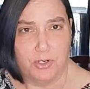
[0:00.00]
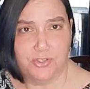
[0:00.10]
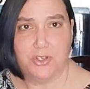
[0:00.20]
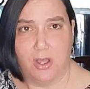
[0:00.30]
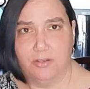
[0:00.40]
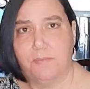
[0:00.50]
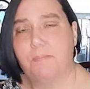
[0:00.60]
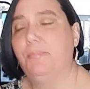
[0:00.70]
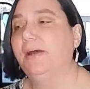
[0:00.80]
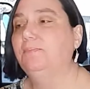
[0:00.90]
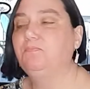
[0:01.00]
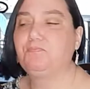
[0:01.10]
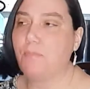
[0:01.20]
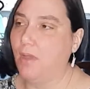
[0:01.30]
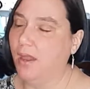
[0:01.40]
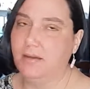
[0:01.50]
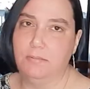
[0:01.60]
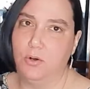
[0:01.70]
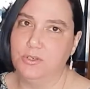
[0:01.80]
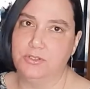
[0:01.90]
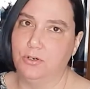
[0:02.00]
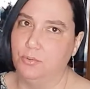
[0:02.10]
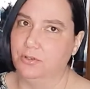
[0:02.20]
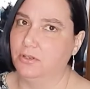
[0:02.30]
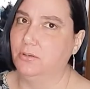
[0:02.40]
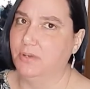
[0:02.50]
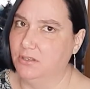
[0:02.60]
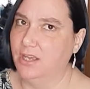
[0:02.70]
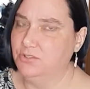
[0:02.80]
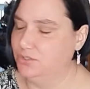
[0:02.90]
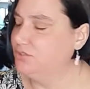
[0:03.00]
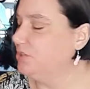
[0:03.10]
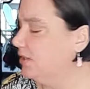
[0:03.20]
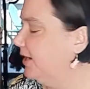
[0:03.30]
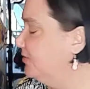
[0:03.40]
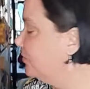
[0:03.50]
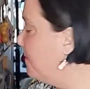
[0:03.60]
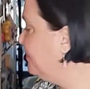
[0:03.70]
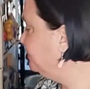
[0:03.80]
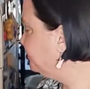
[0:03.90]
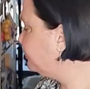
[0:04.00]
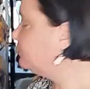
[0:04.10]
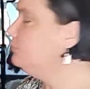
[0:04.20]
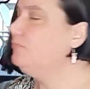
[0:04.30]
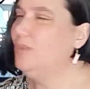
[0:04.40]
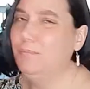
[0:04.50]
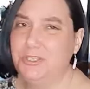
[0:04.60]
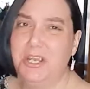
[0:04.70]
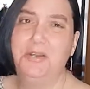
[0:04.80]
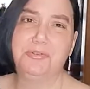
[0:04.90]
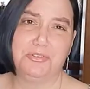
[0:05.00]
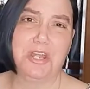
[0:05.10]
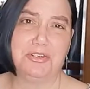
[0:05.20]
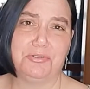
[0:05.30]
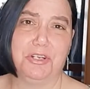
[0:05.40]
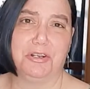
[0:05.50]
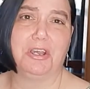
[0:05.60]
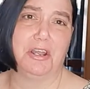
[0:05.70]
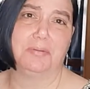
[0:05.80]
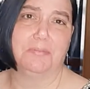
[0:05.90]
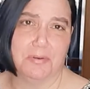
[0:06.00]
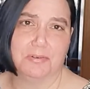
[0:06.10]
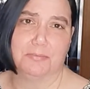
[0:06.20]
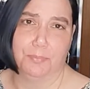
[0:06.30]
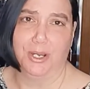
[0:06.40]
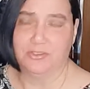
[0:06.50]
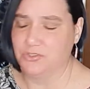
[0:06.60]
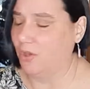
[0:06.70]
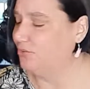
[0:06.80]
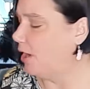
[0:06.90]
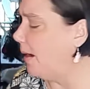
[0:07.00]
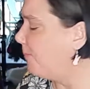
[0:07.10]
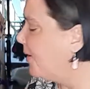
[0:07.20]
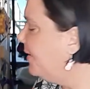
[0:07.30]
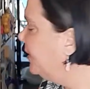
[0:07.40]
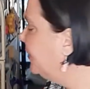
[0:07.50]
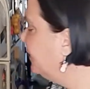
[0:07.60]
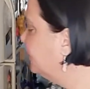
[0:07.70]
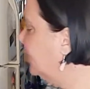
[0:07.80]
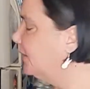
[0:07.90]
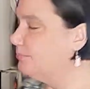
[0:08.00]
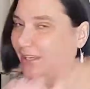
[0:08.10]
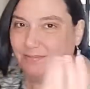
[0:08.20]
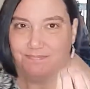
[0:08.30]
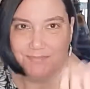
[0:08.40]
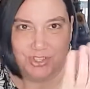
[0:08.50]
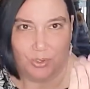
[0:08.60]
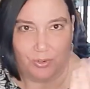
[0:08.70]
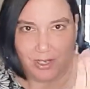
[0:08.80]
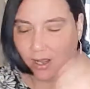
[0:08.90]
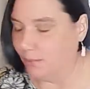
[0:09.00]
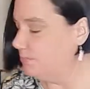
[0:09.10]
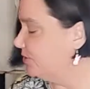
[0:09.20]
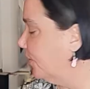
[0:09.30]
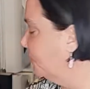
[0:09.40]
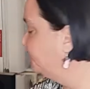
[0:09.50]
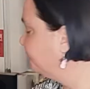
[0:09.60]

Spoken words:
salt, but I always cook with a little bit less just in case. Potatoes are naturally going to kind of bring salt up, like soak it up. So